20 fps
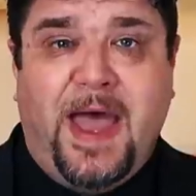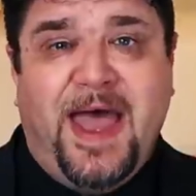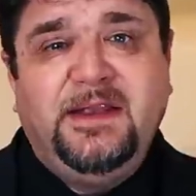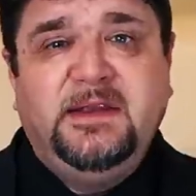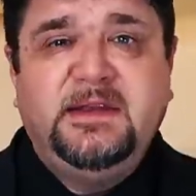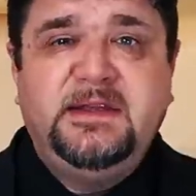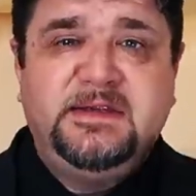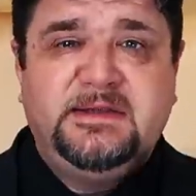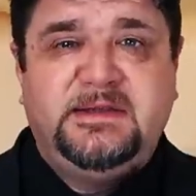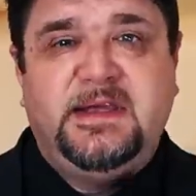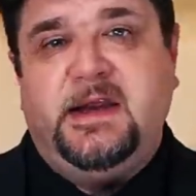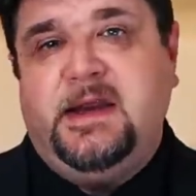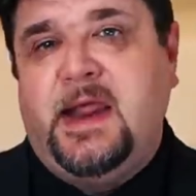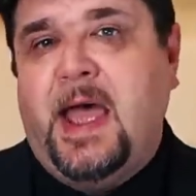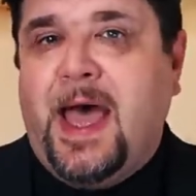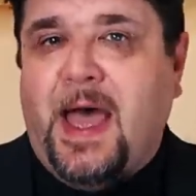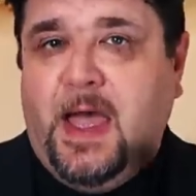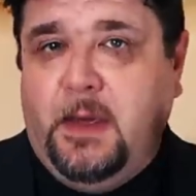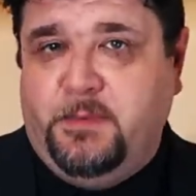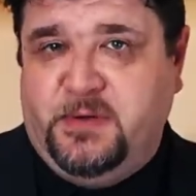to understand
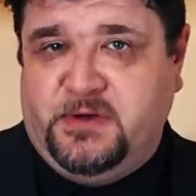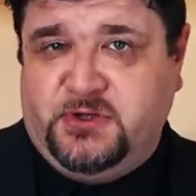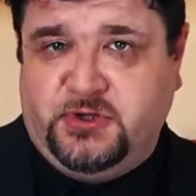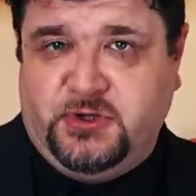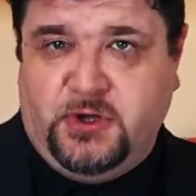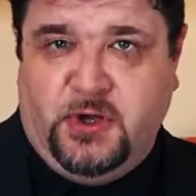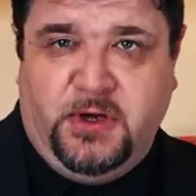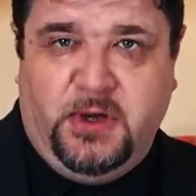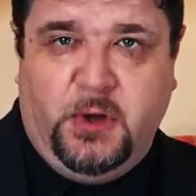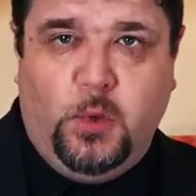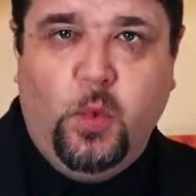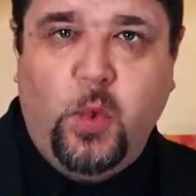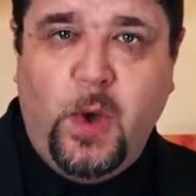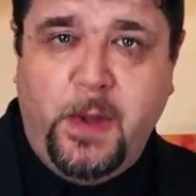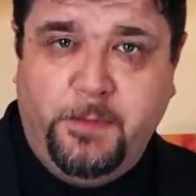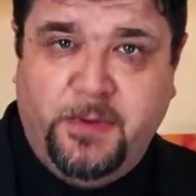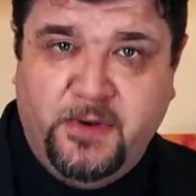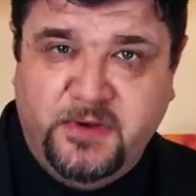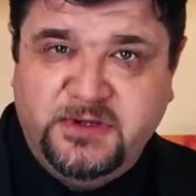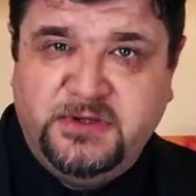hypersonic
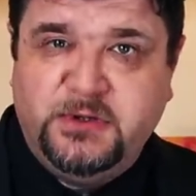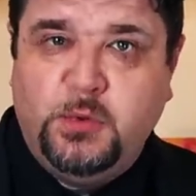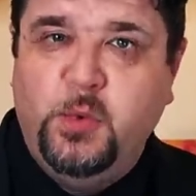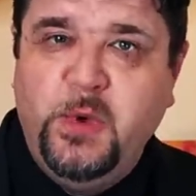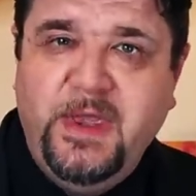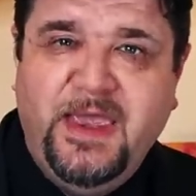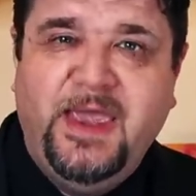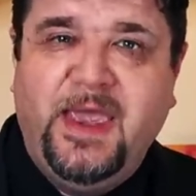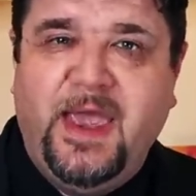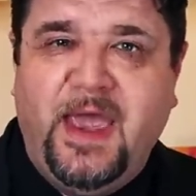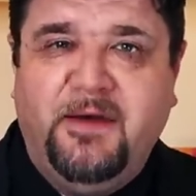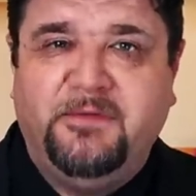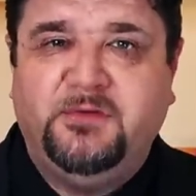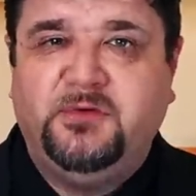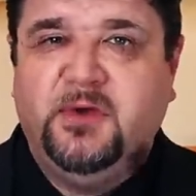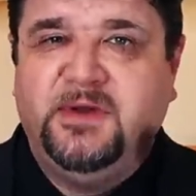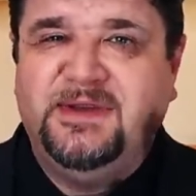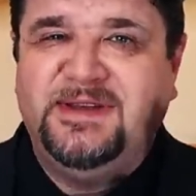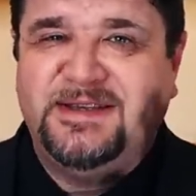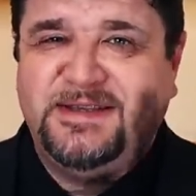weapons, we have
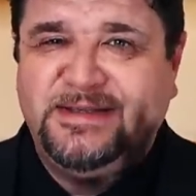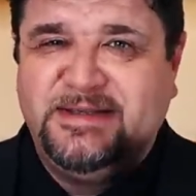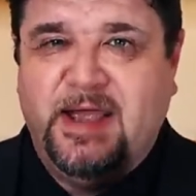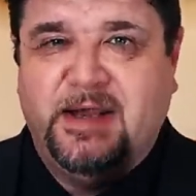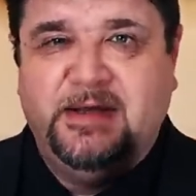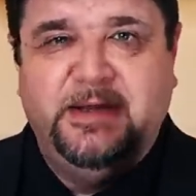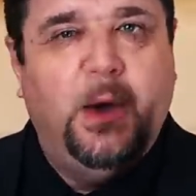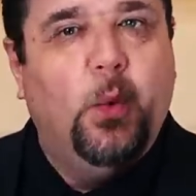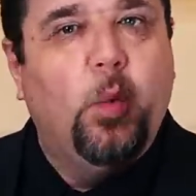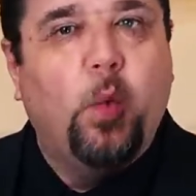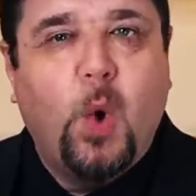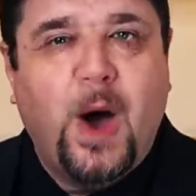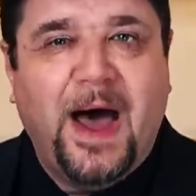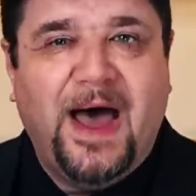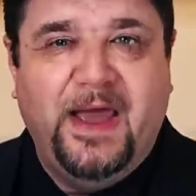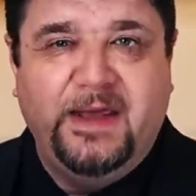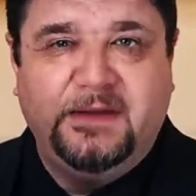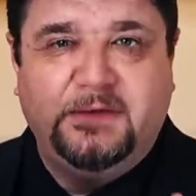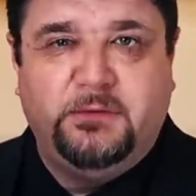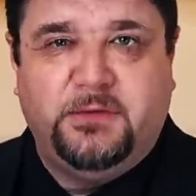to understand a
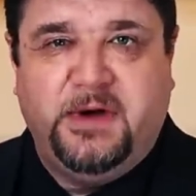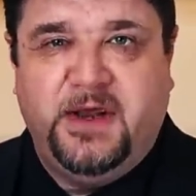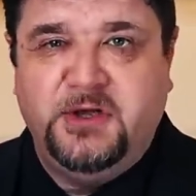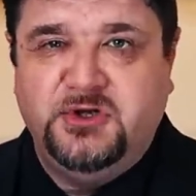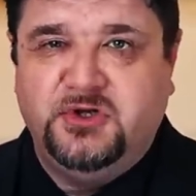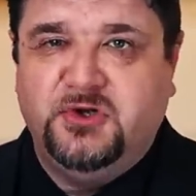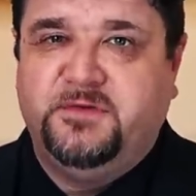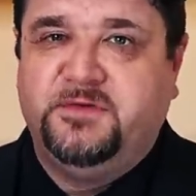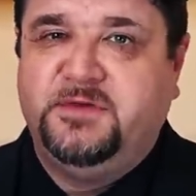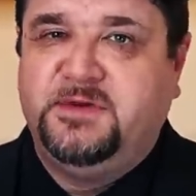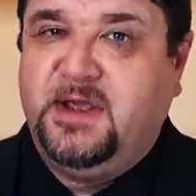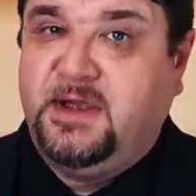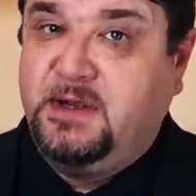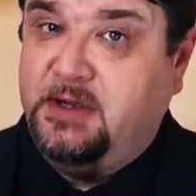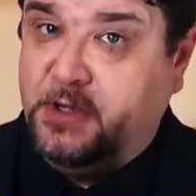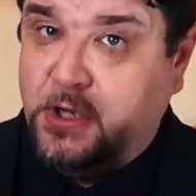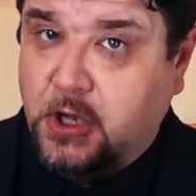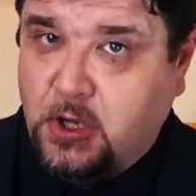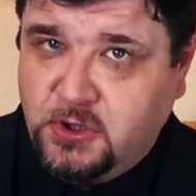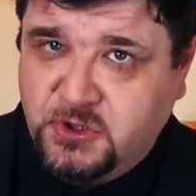wide range of
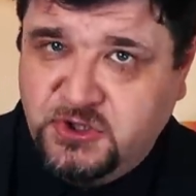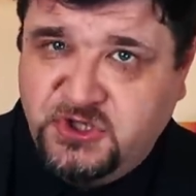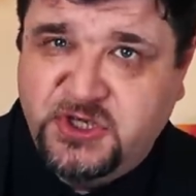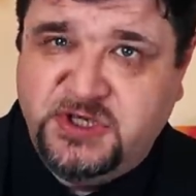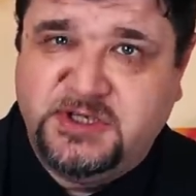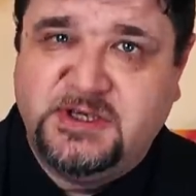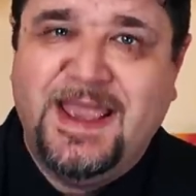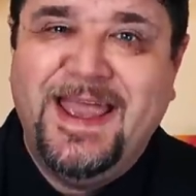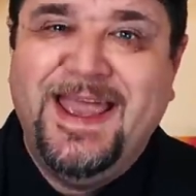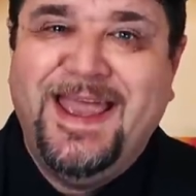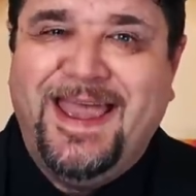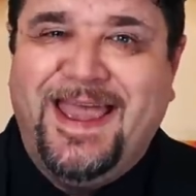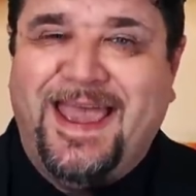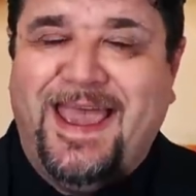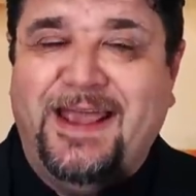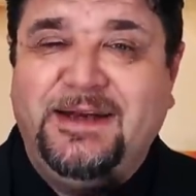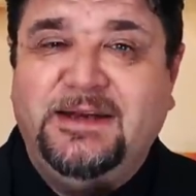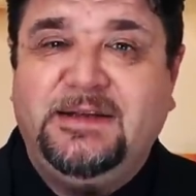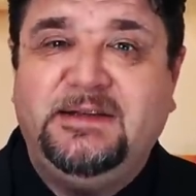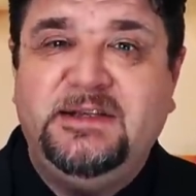technologies,
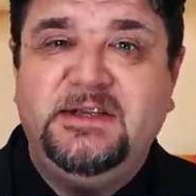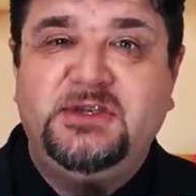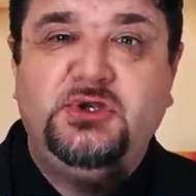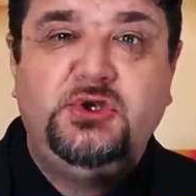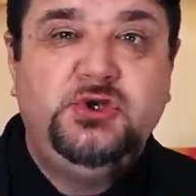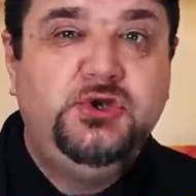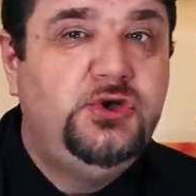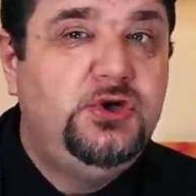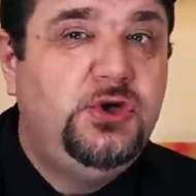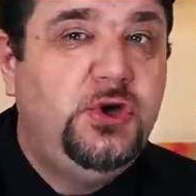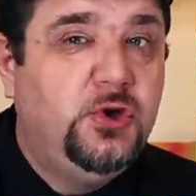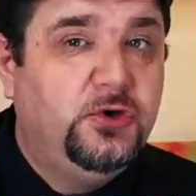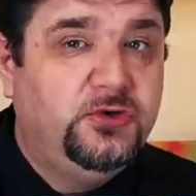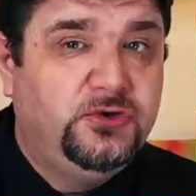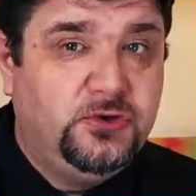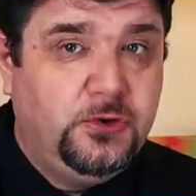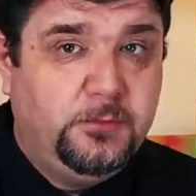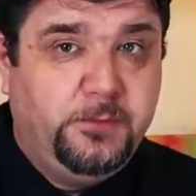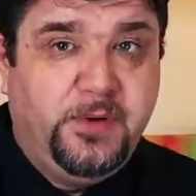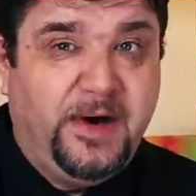and it is no
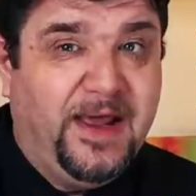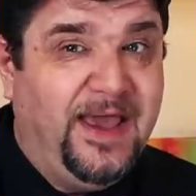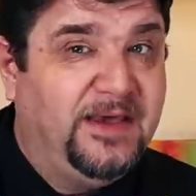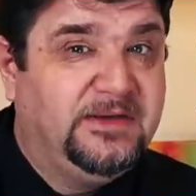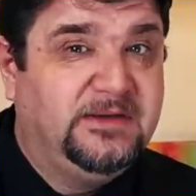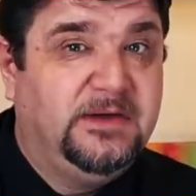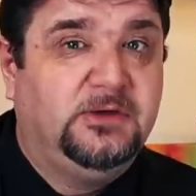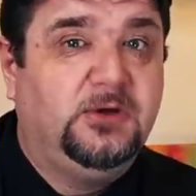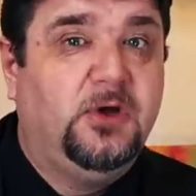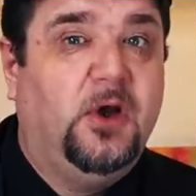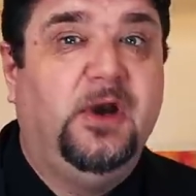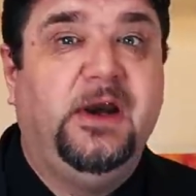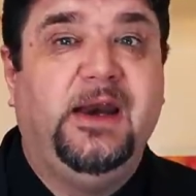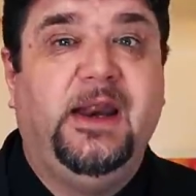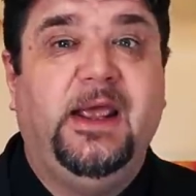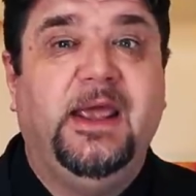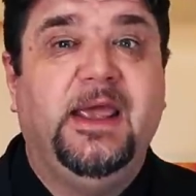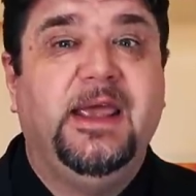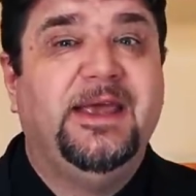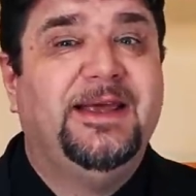surprise that
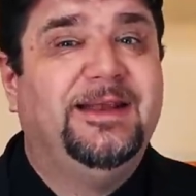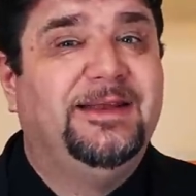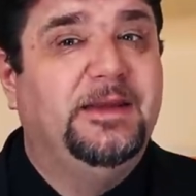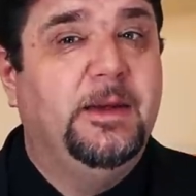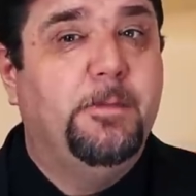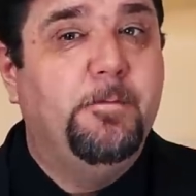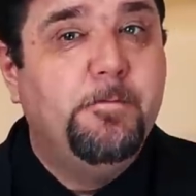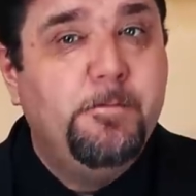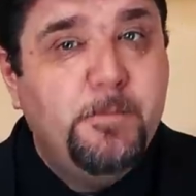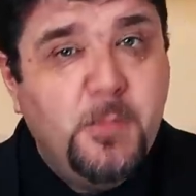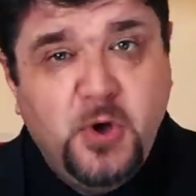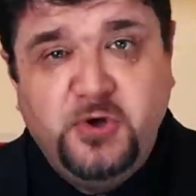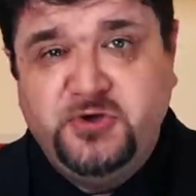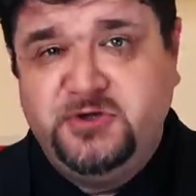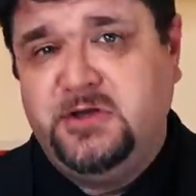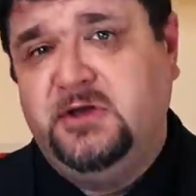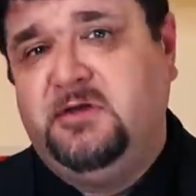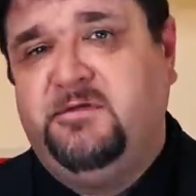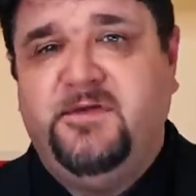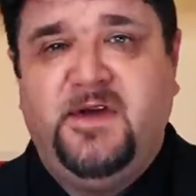only the
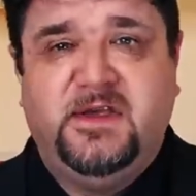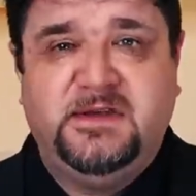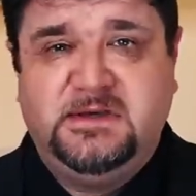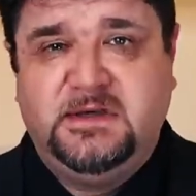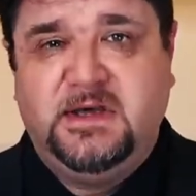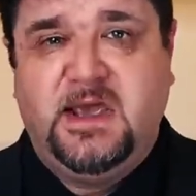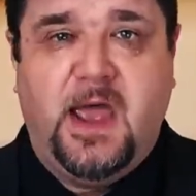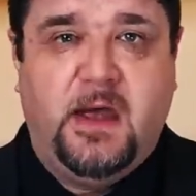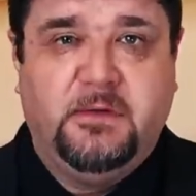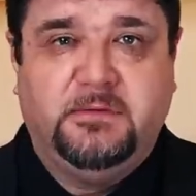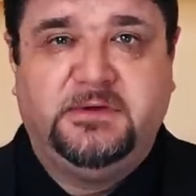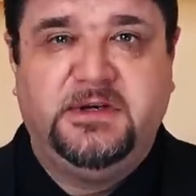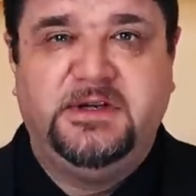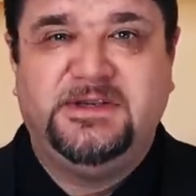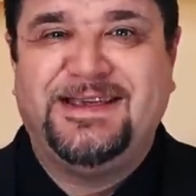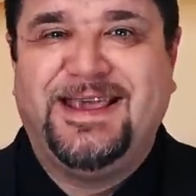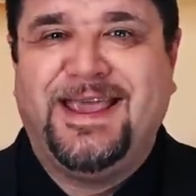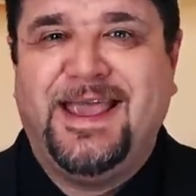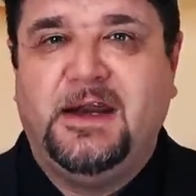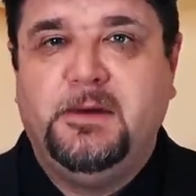most advanced
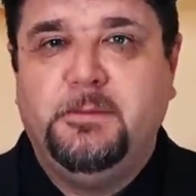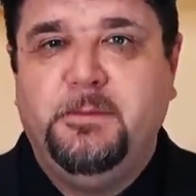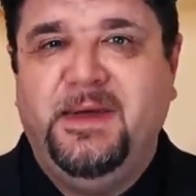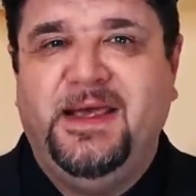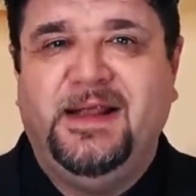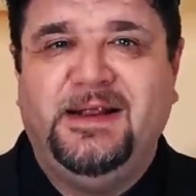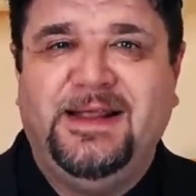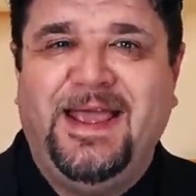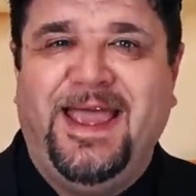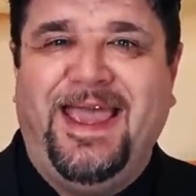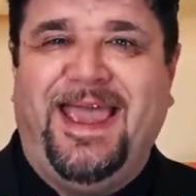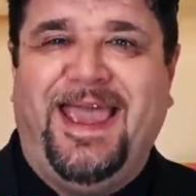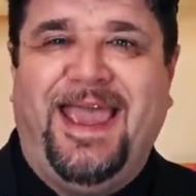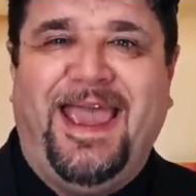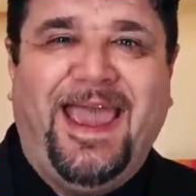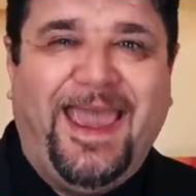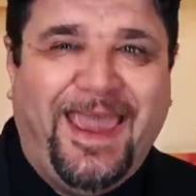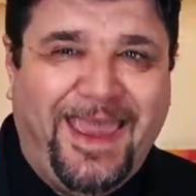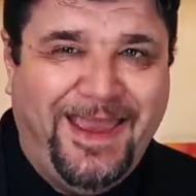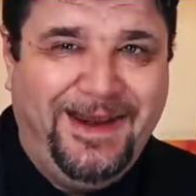countries can build
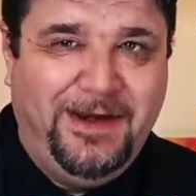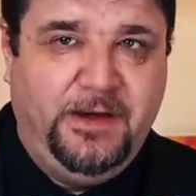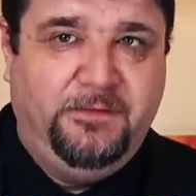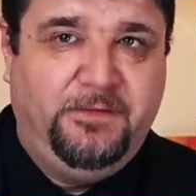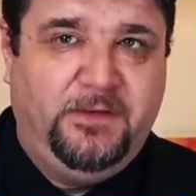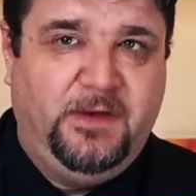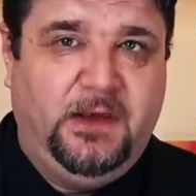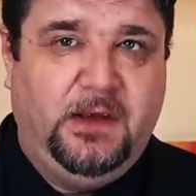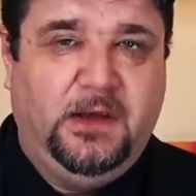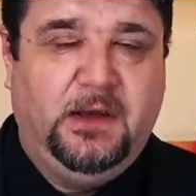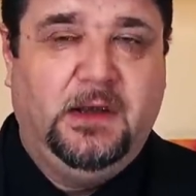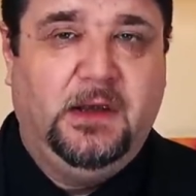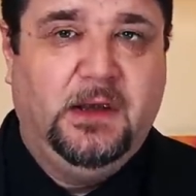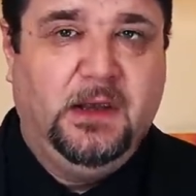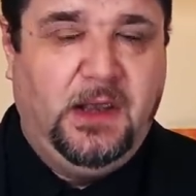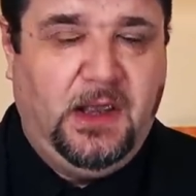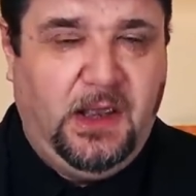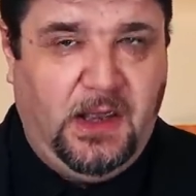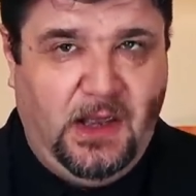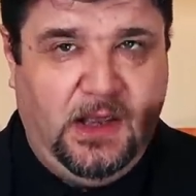anything
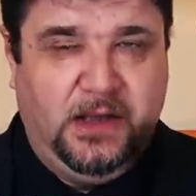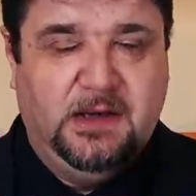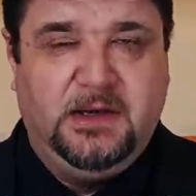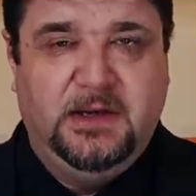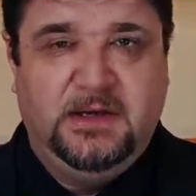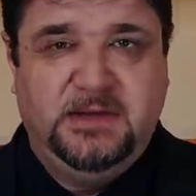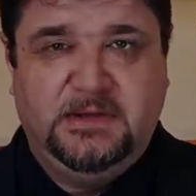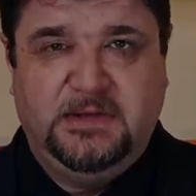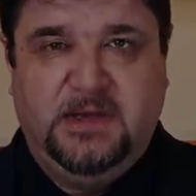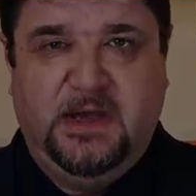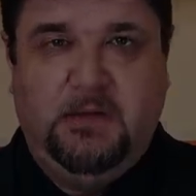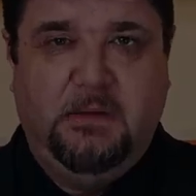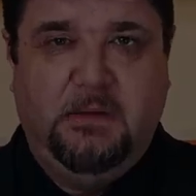in this